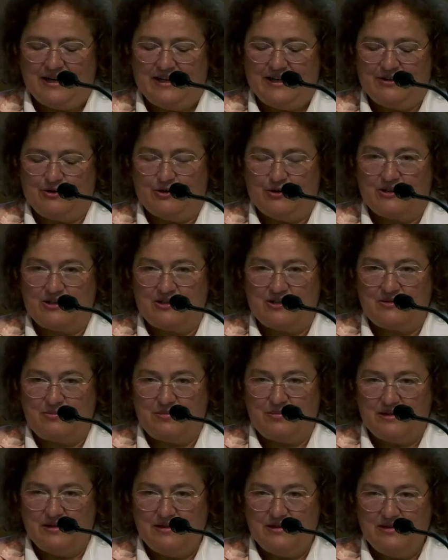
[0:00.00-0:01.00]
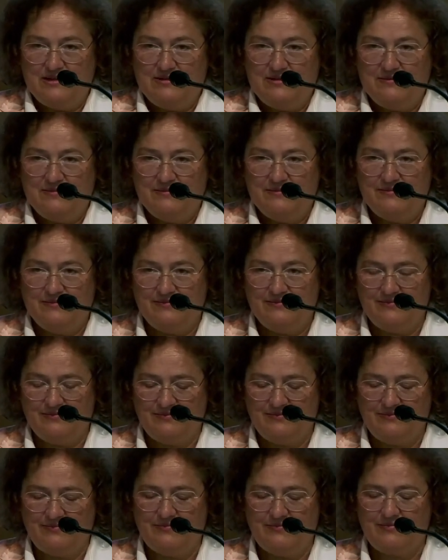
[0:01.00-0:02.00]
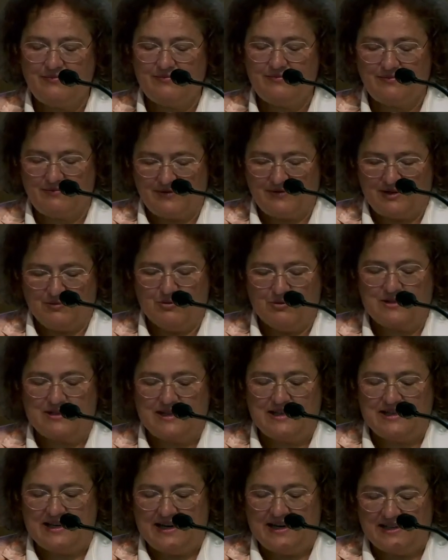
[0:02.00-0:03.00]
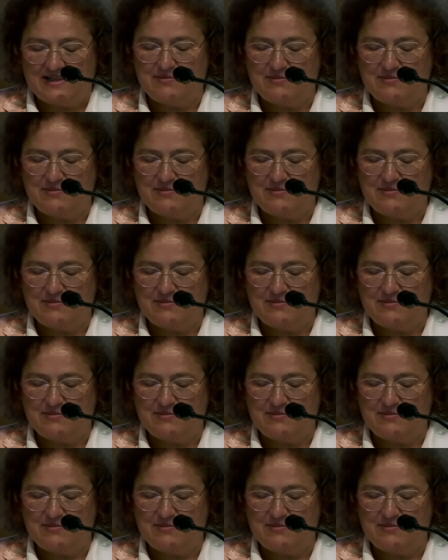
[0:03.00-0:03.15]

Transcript: an image of God, free of fear and magic.